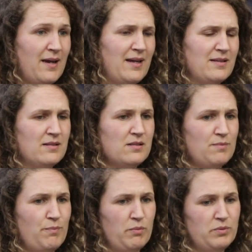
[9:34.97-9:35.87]

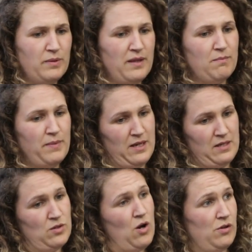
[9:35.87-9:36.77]
is probably the
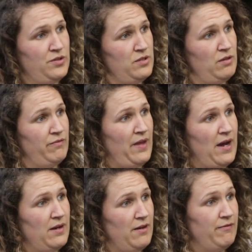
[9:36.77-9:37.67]
biggest cost of
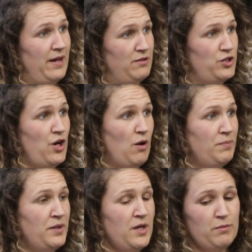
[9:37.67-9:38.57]
that job,